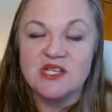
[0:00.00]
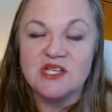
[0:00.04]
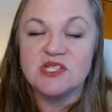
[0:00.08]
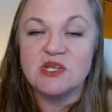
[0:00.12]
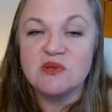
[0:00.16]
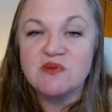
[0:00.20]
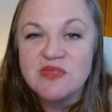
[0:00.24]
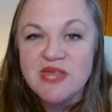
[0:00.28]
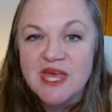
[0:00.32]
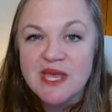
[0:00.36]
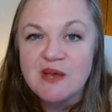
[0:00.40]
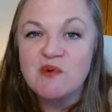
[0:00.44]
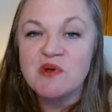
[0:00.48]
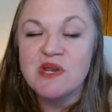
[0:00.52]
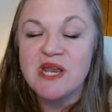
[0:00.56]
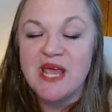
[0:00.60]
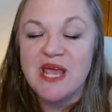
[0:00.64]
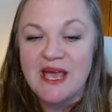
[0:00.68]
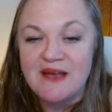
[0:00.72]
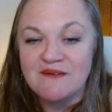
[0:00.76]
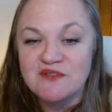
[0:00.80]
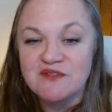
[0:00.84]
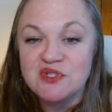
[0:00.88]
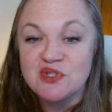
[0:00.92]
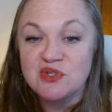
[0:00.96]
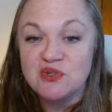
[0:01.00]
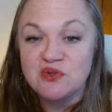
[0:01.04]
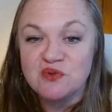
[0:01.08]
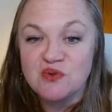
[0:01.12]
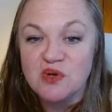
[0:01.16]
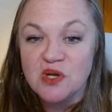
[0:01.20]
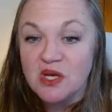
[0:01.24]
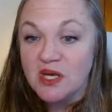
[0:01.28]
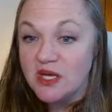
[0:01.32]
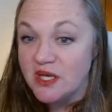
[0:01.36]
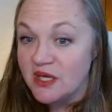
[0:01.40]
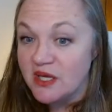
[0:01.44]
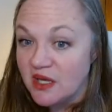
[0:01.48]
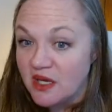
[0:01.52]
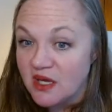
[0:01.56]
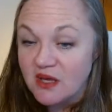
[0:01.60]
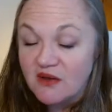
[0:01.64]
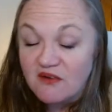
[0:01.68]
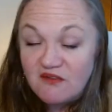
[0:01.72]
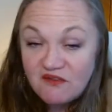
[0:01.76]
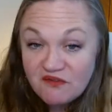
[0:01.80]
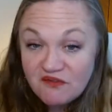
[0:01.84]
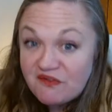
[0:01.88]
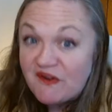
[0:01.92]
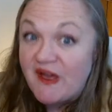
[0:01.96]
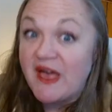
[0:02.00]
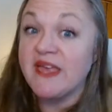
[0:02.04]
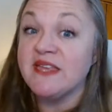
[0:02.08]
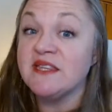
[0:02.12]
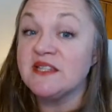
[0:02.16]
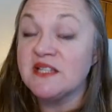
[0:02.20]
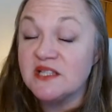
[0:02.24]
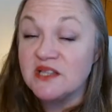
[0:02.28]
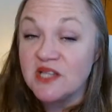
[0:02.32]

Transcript: So they would have to file